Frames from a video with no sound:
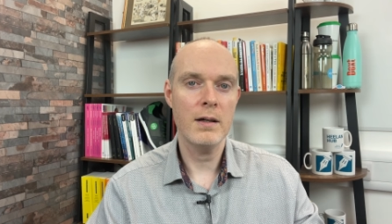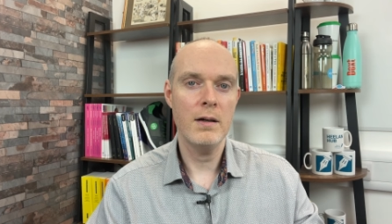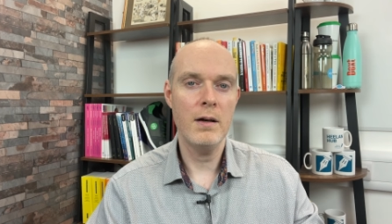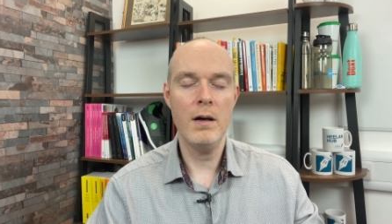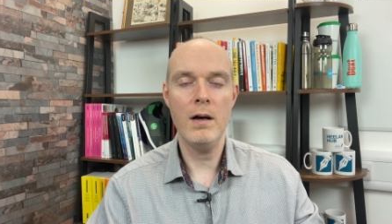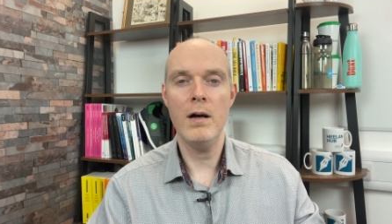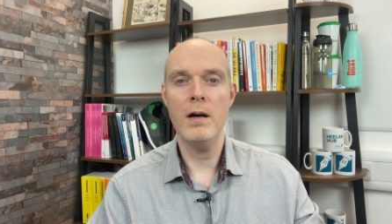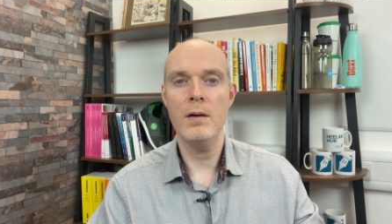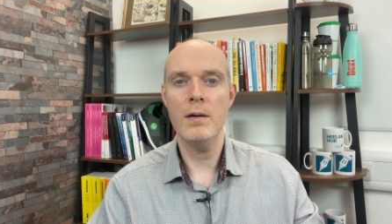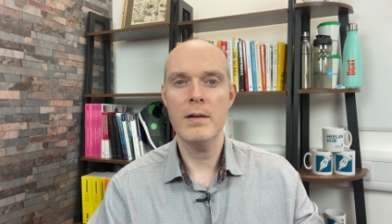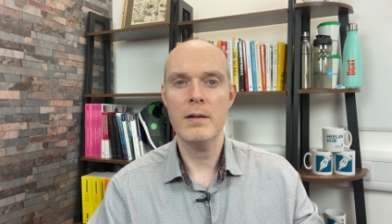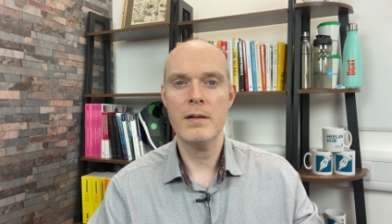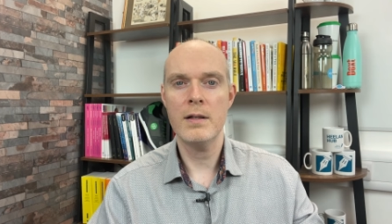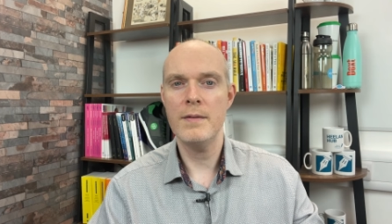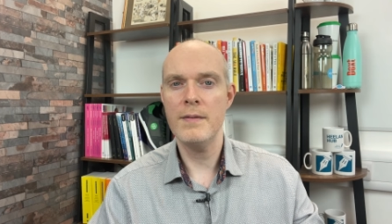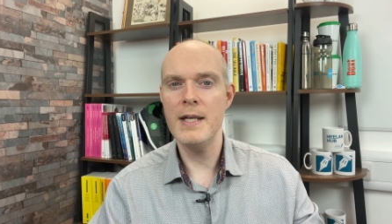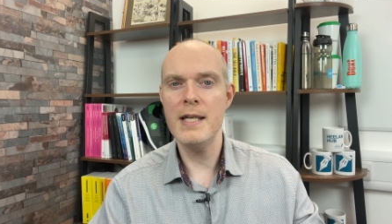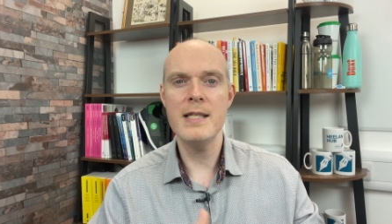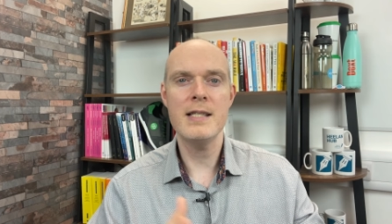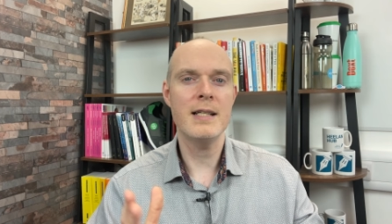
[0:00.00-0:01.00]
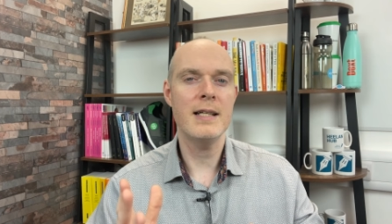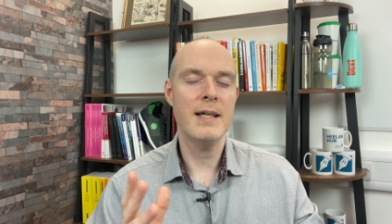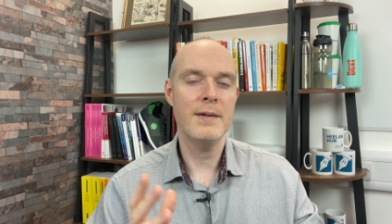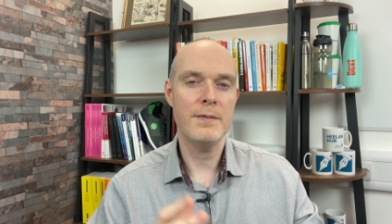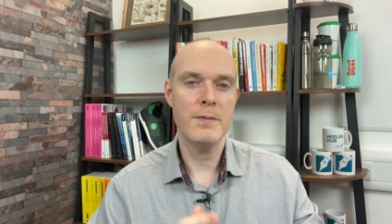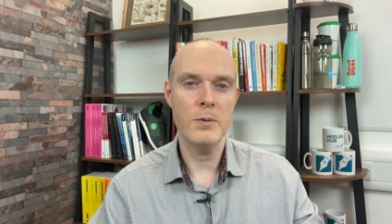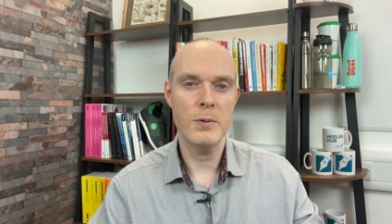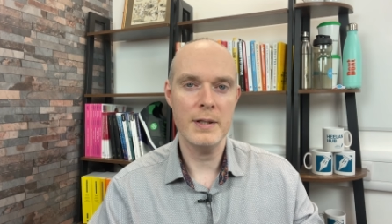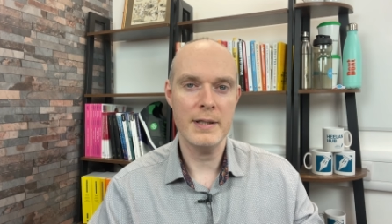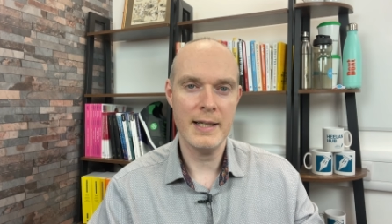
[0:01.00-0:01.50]
oh i could have easily
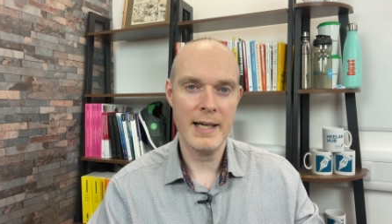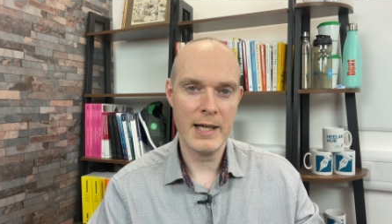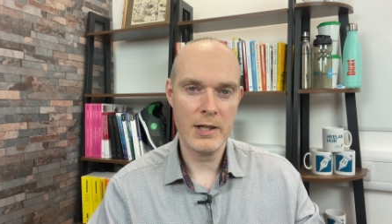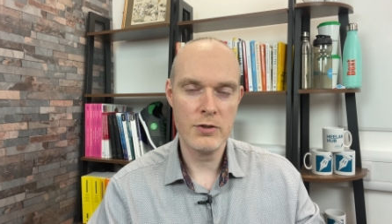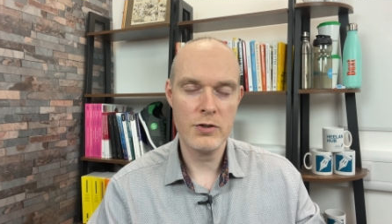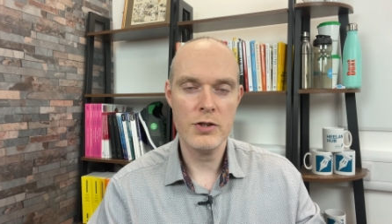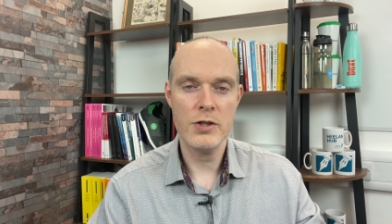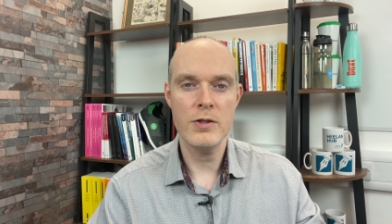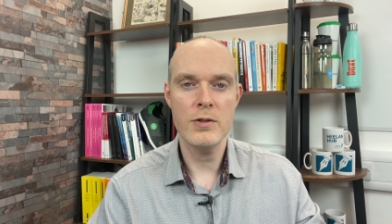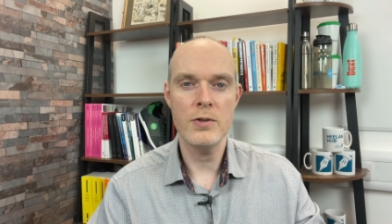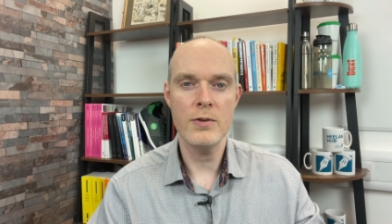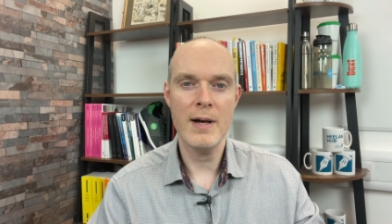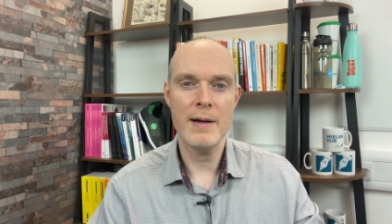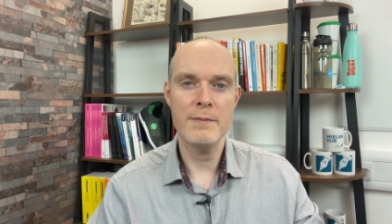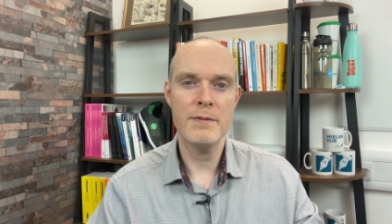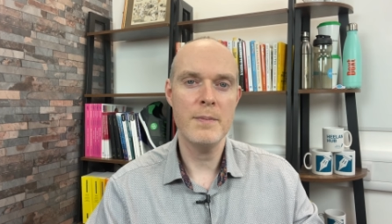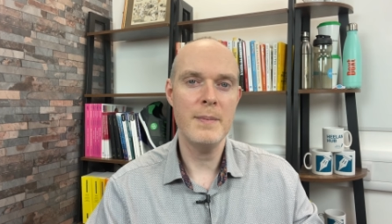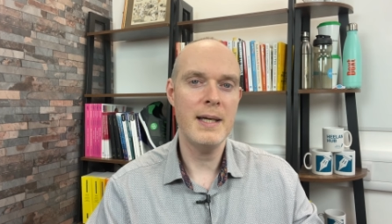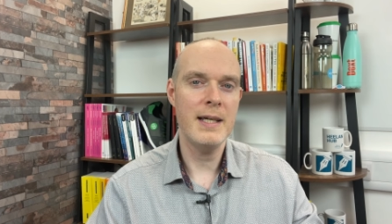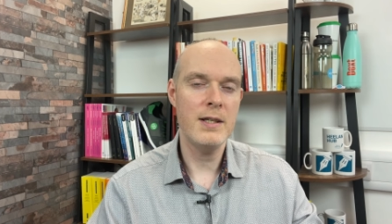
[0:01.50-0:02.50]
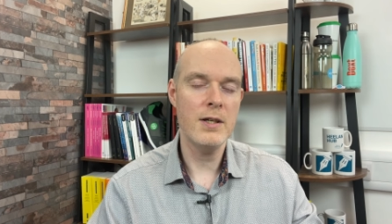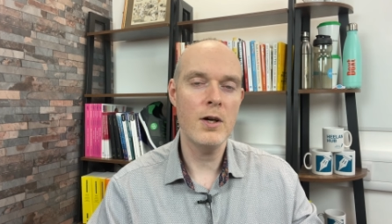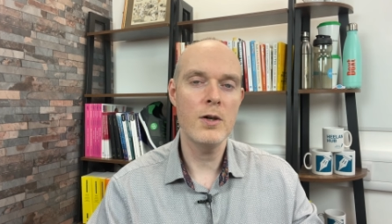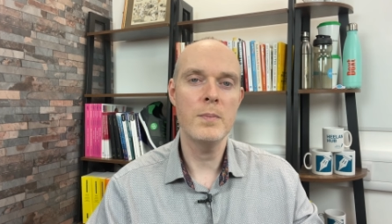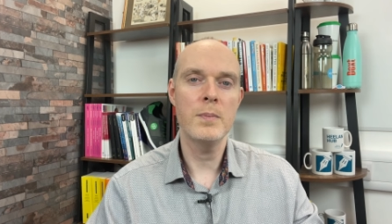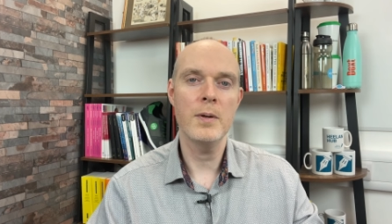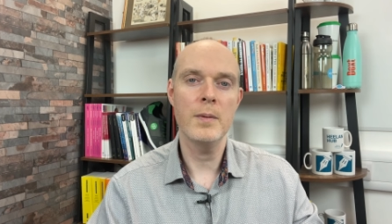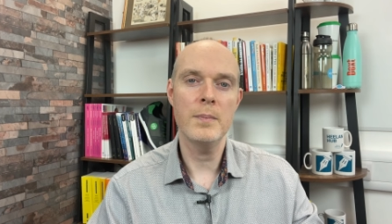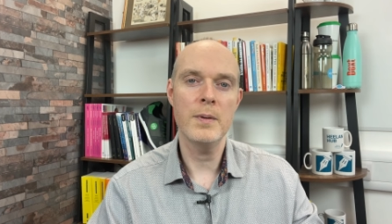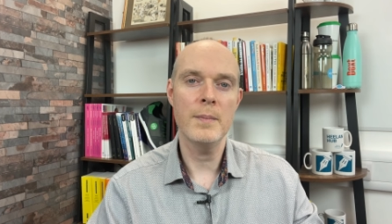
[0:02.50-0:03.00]
afforded that extra two grand for me no
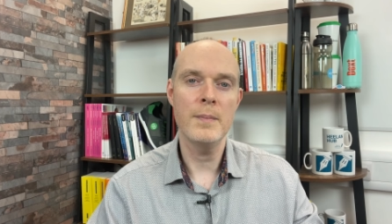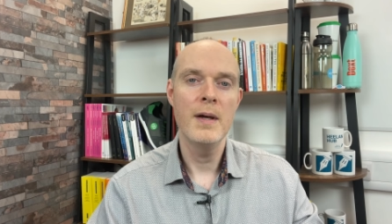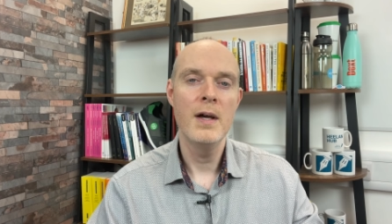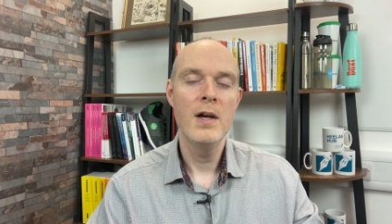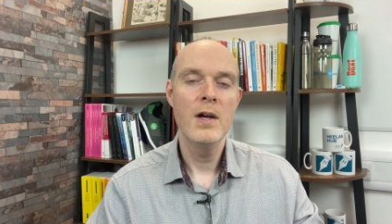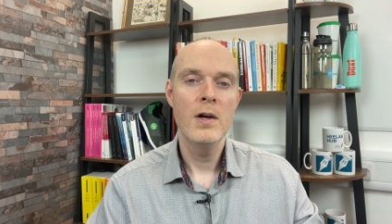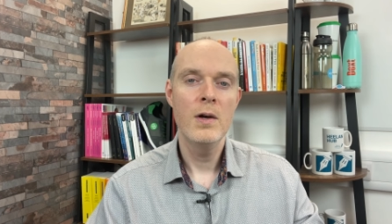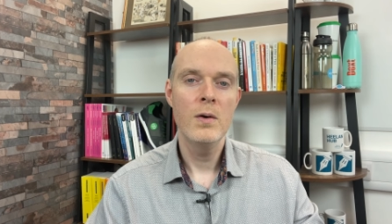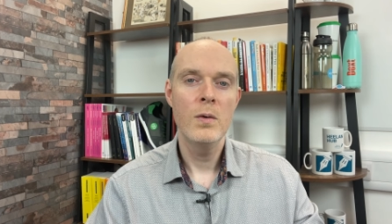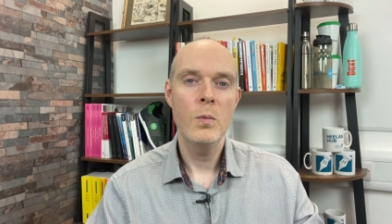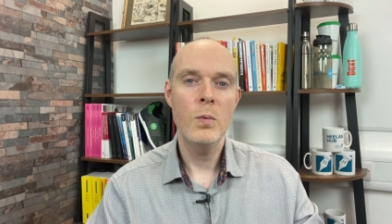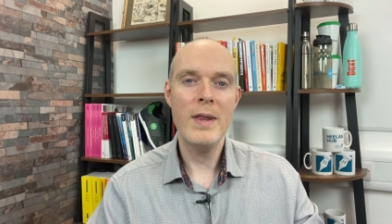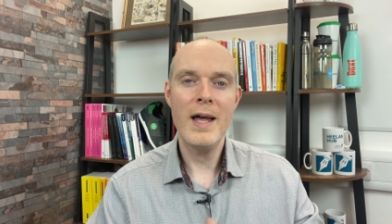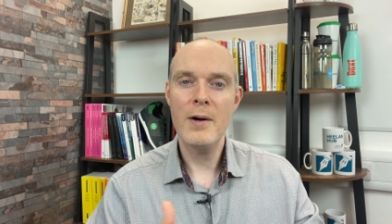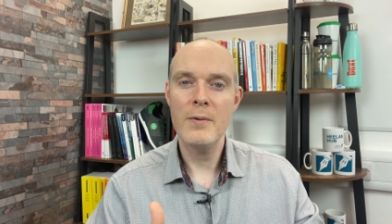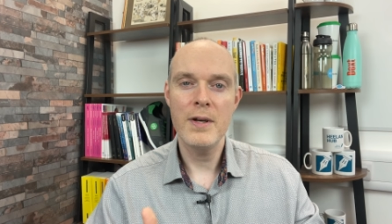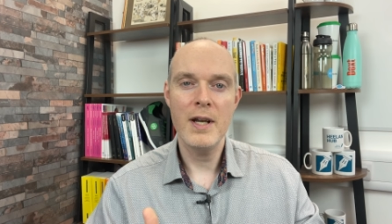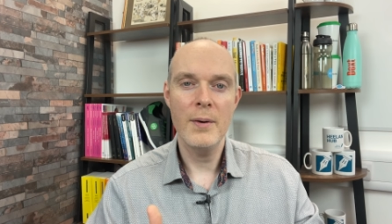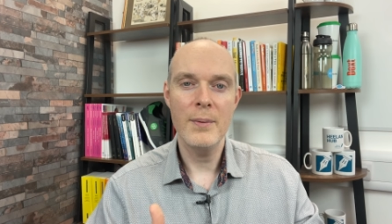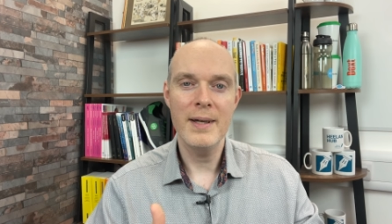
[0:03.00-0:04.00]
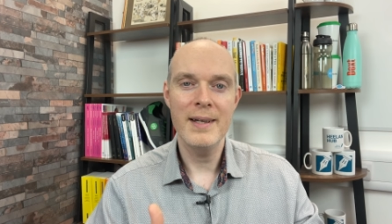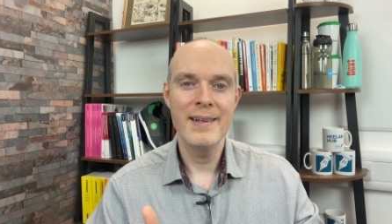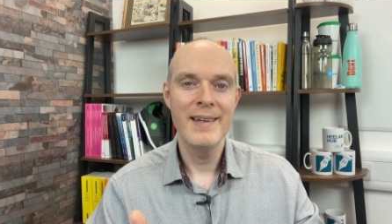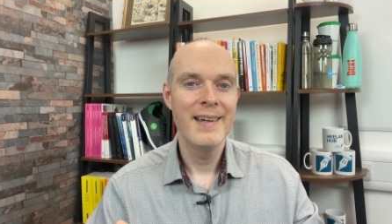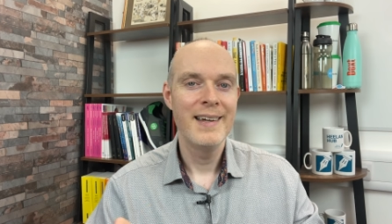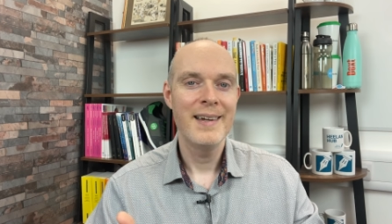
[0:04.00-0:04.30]
problem without knowing